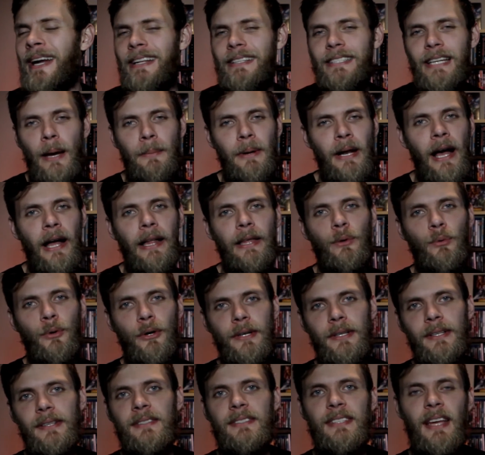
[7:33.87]
a Time in
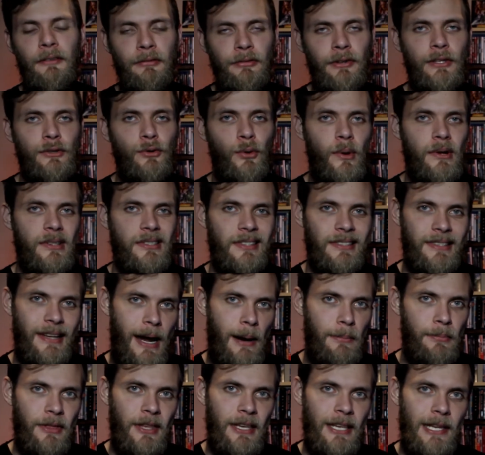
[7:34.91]
Hollywood is definitely towards the
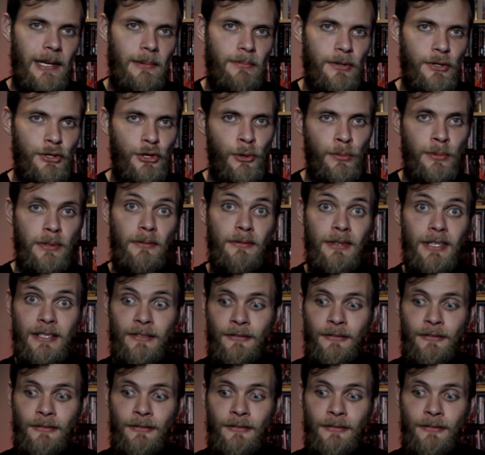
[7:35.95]
top of the heap in terms of his